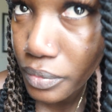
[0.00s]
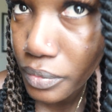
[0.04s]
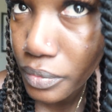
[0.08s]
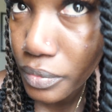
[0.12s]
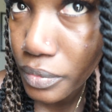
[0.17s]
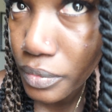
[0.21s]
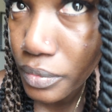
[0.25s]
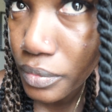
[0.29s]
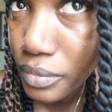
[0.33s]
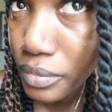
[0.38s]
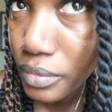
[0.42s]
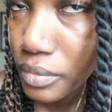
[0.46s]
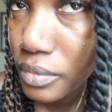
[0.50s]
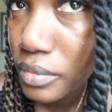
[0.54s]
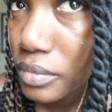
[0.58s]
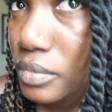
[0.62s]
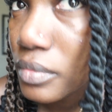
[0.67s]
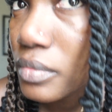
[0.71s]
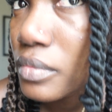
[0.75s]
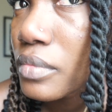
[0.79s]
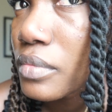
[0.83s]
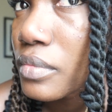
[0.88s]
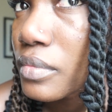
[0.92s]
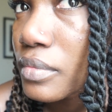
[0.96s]

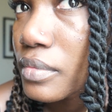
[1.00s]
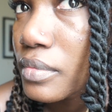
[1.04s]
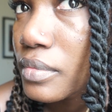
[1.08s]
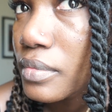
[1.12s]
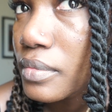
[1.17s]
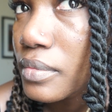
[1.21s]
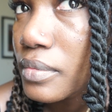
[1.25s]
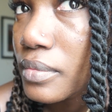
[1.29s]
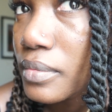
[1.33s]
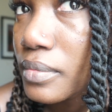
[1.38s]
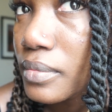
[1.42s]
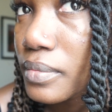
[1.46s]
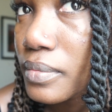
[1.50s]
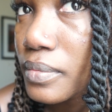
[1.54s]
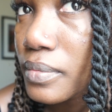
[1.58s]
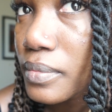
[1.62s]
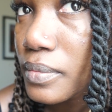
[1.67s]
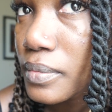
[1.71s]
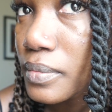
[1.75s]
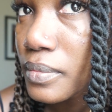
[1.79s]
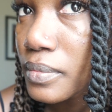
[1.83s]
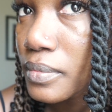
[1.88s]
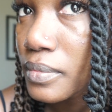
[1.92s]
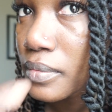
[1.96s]

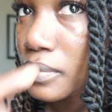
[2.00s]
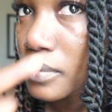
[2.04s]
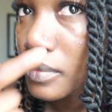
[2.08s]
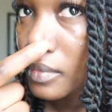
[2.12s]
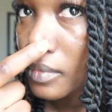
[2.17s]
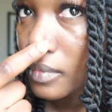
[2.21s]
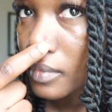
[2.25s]
[no speech]